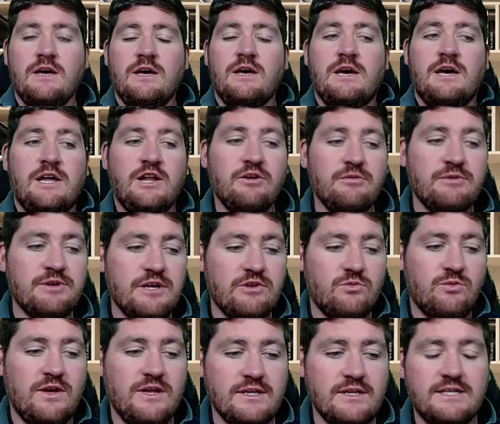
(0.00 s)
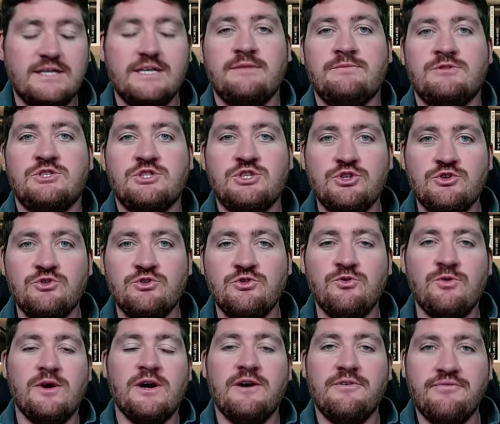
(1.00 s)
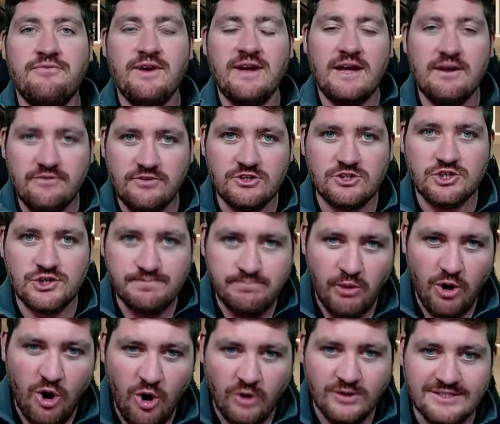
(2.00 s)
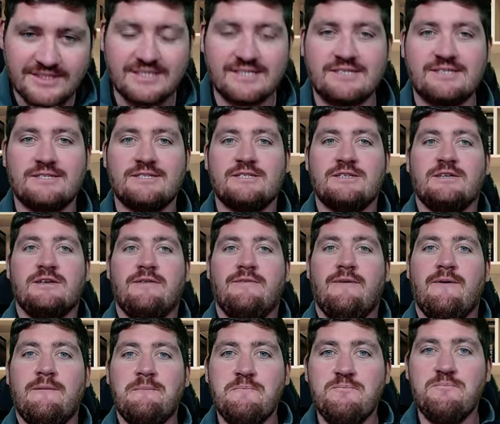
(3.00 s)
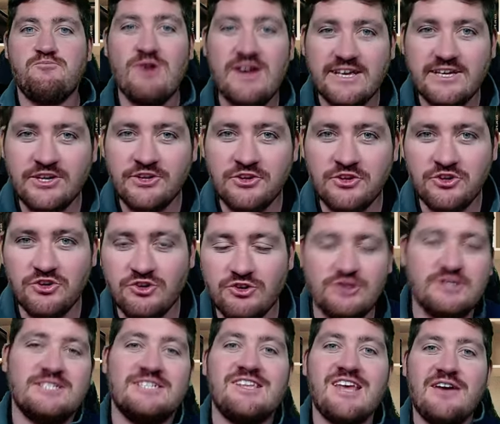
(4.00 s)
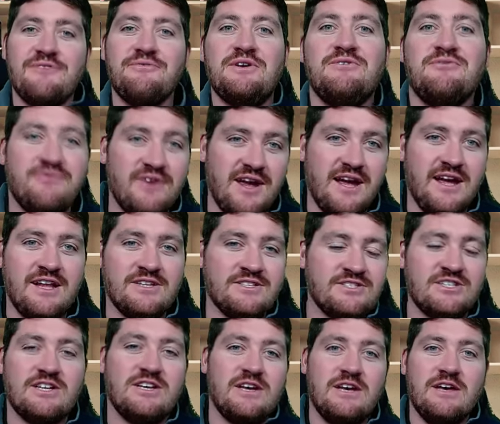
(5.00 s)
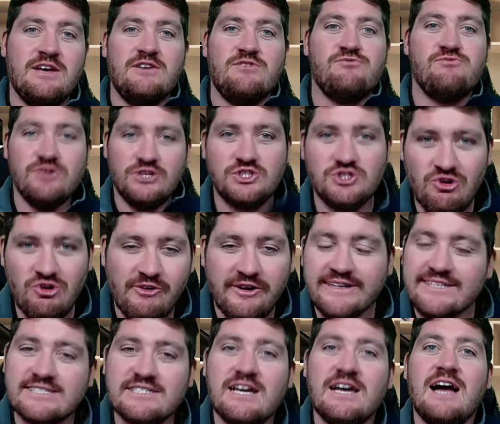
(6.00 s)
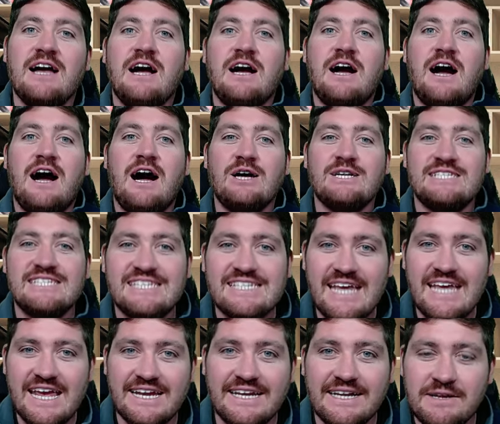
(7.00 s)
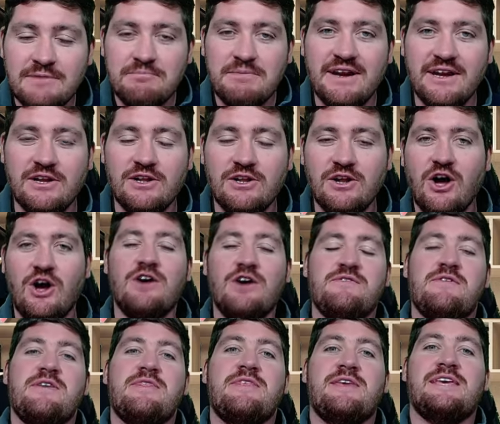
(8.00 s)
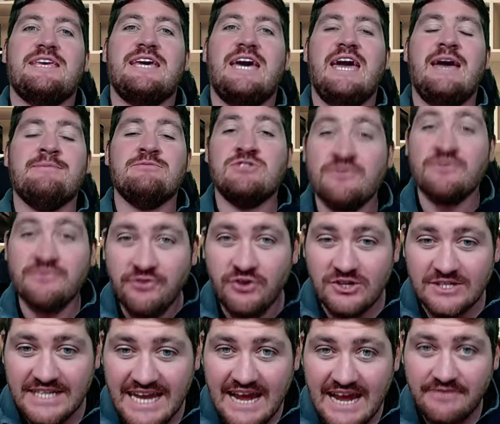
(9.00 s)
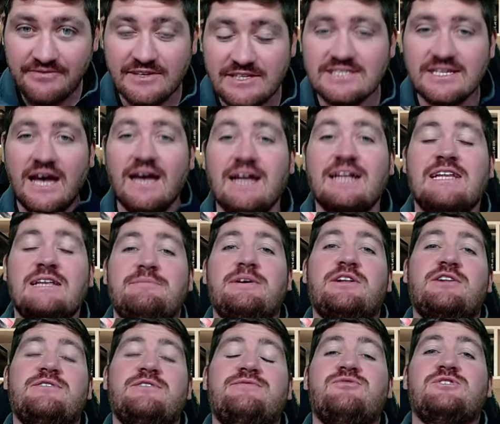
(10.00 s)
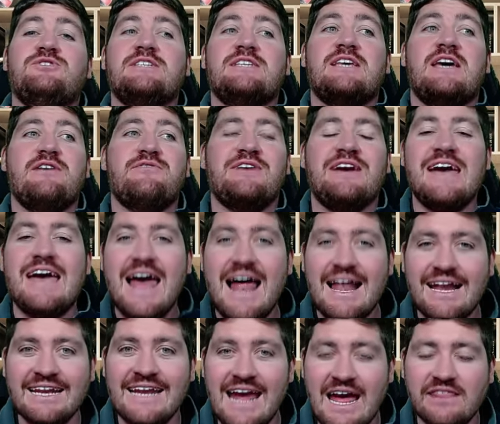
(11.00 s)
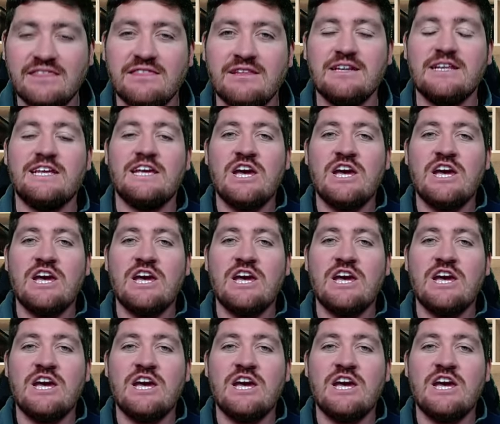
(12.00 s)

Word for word: Hello and welcome to Forever Sports. Breaking news, South African fans rejoice. Our second medal of the games, the first ever cycling medal for South Africa. Alan Hatherly